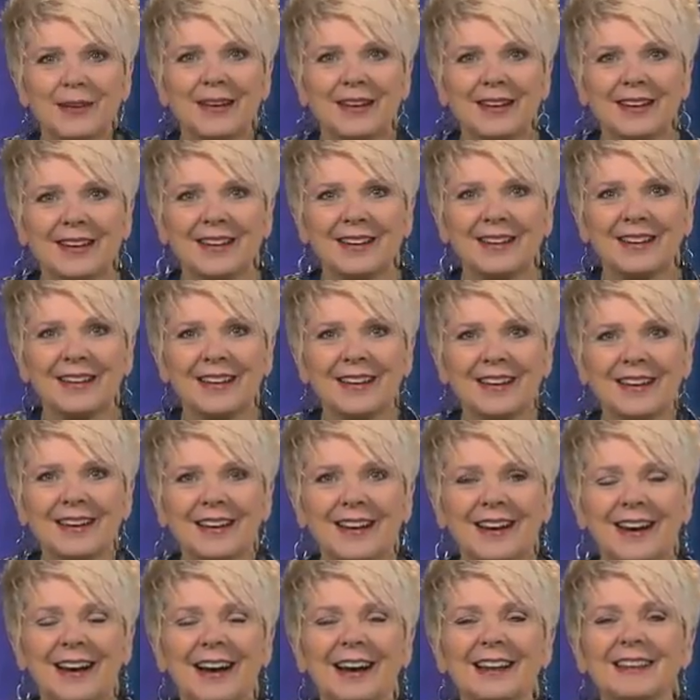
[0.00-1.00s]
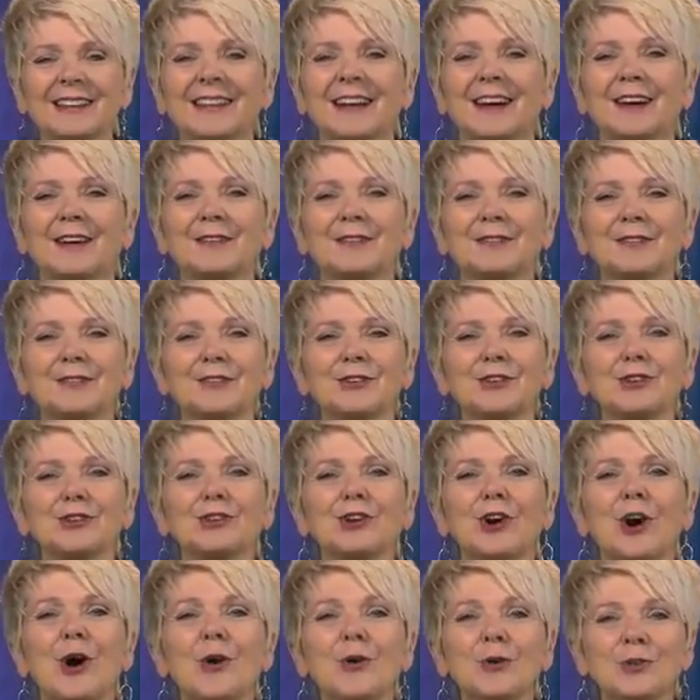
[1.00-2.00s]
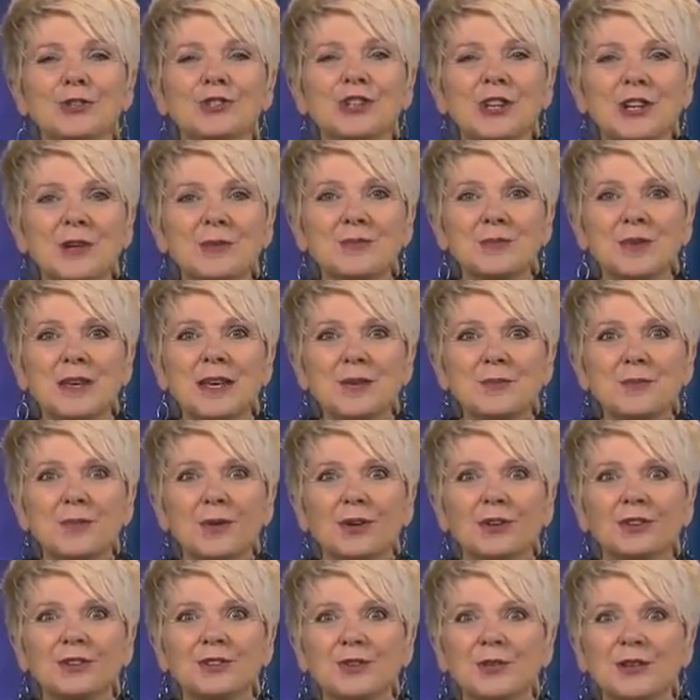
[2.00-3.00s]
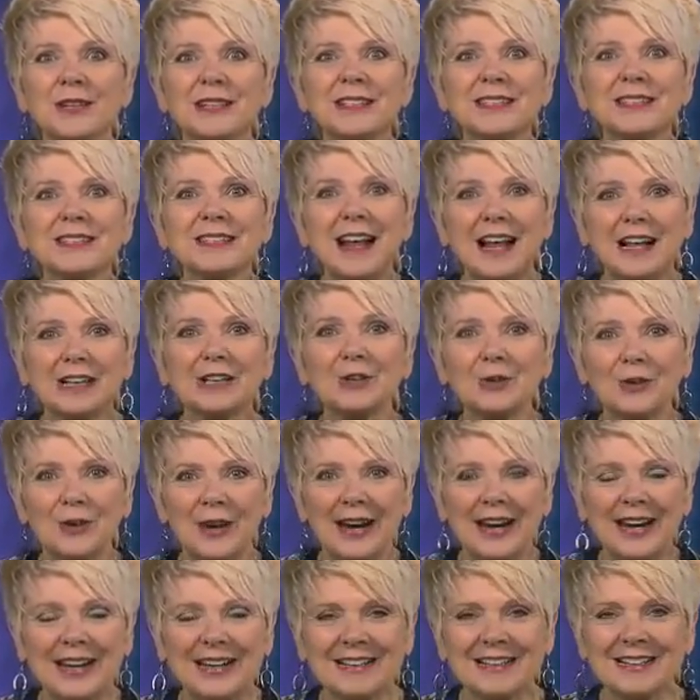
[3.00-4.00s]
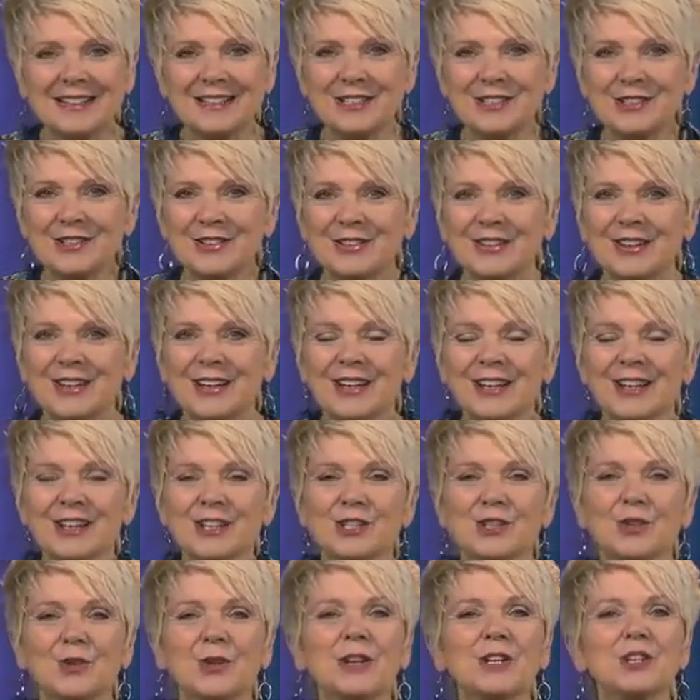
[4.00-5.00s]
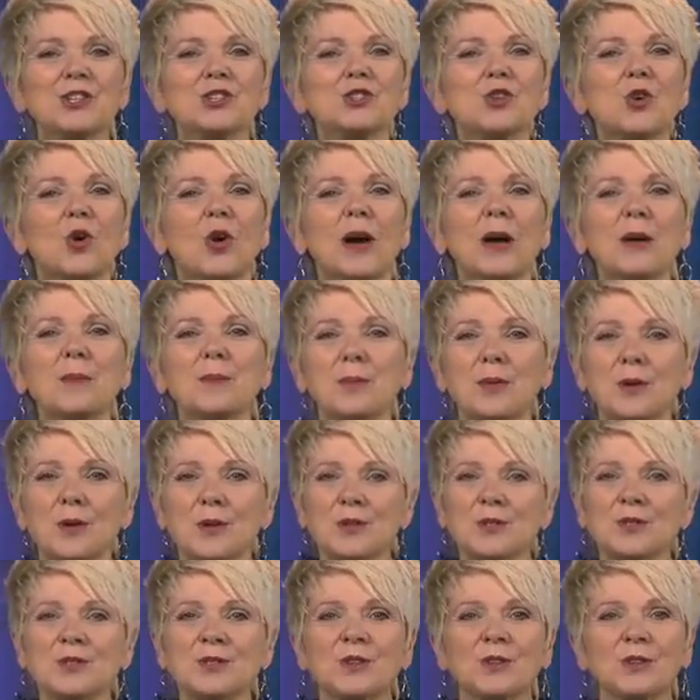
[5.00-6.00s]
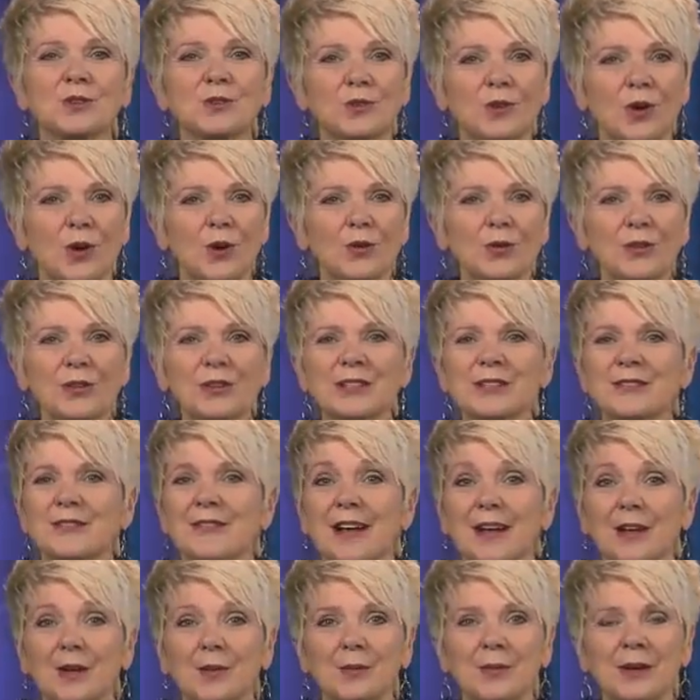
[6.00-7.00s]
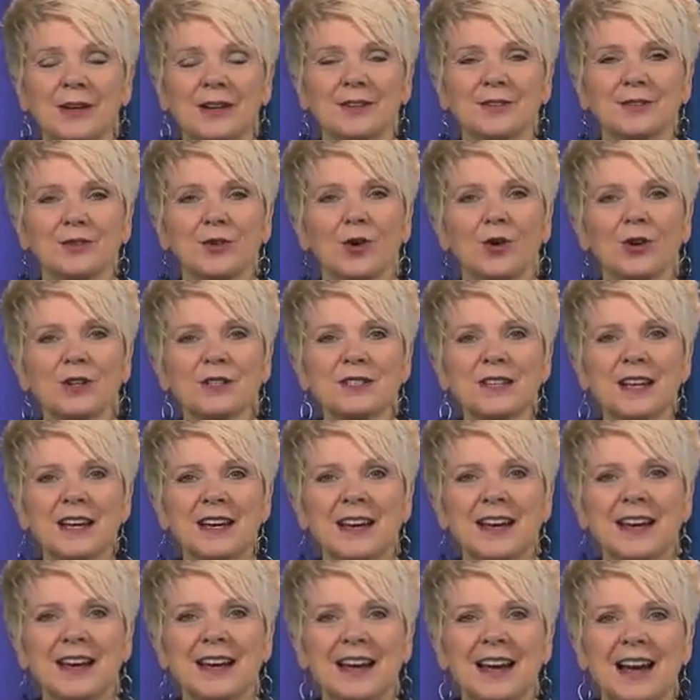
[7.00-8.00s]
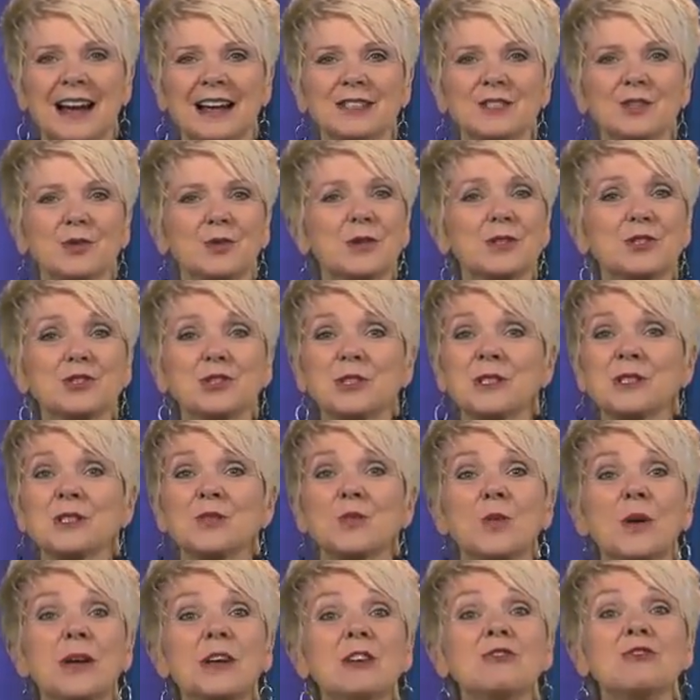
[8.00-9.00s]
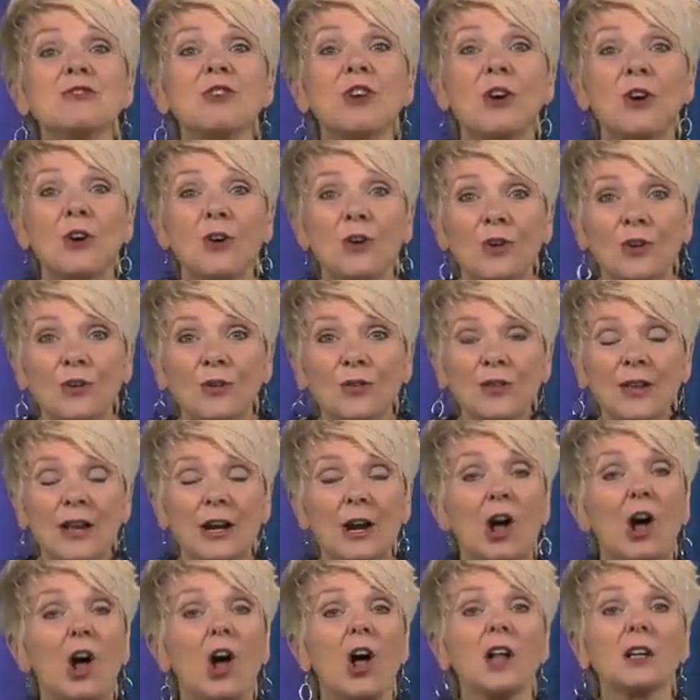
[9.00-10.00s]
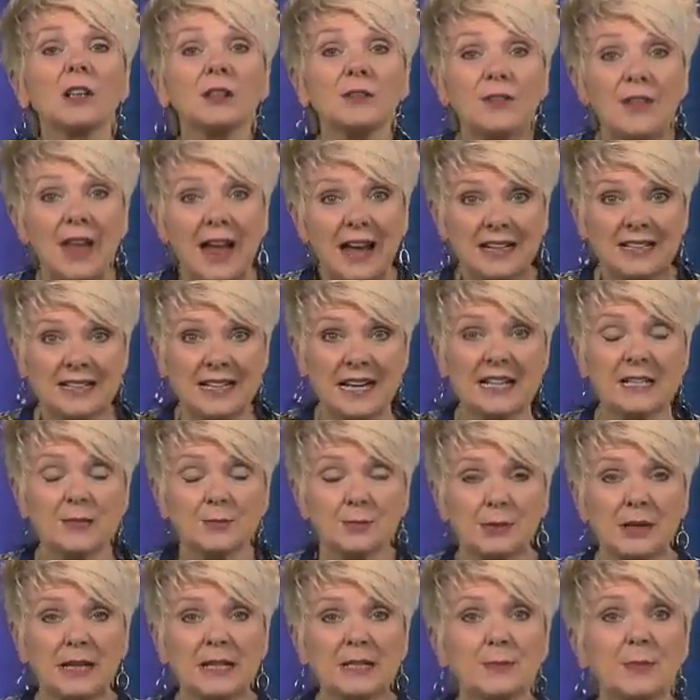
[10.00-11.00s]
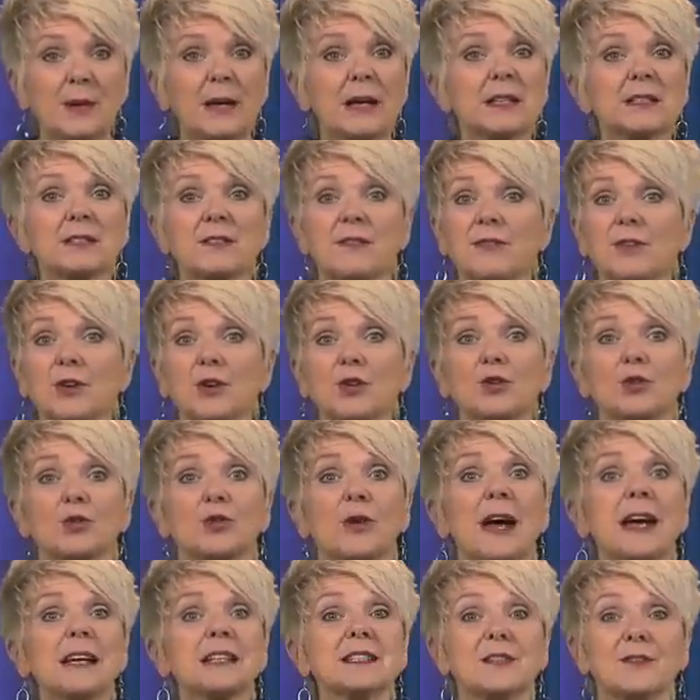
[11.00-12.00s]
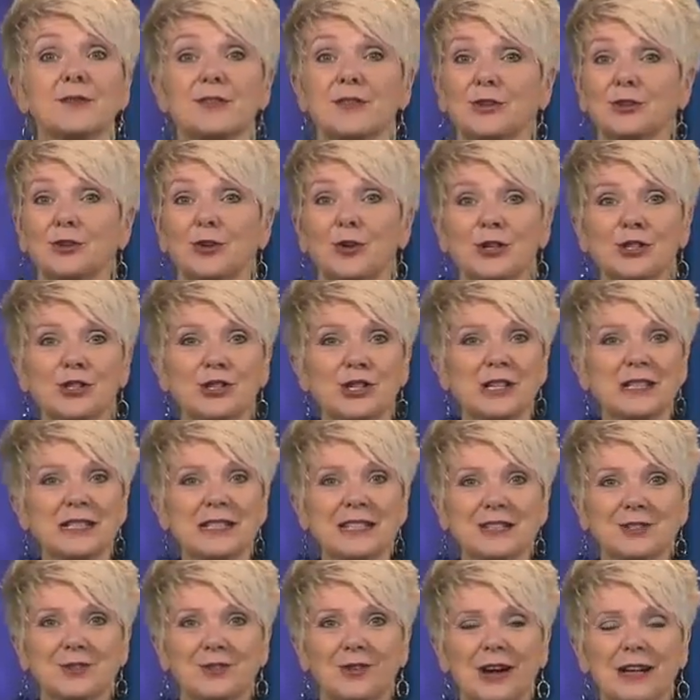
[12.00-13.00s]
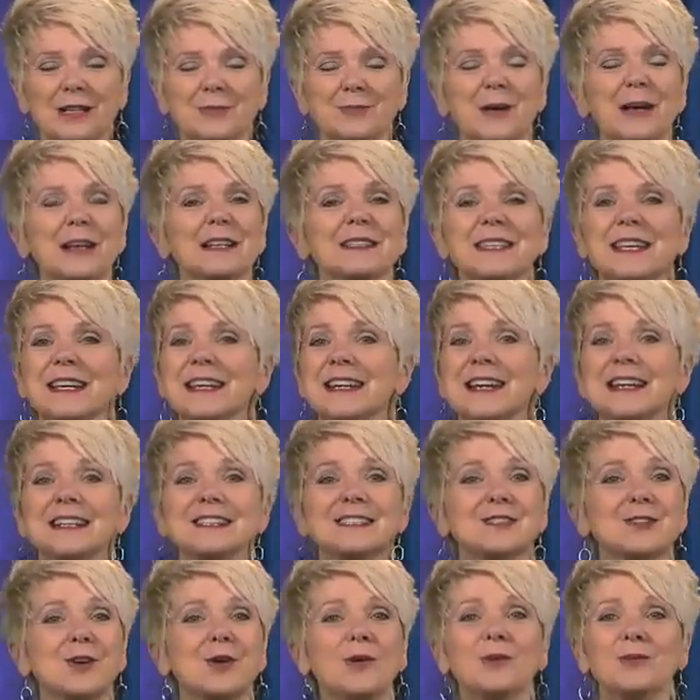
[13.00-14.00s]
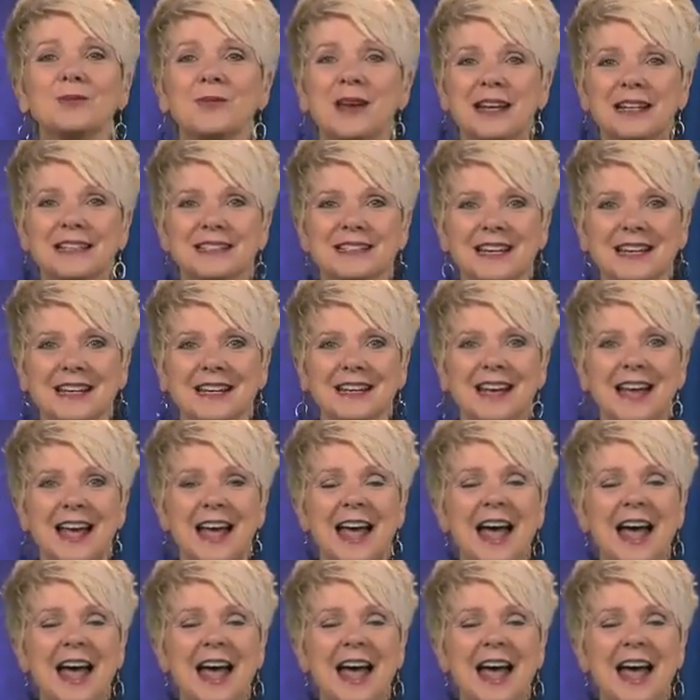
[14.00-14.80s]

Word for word: be. I love coaching people to accelerate and to, to enjoy personal growth and development. Of course, as Christians, we know that all of that takes place because of the grace of the Lord Jesus Christ, because He is so amazing.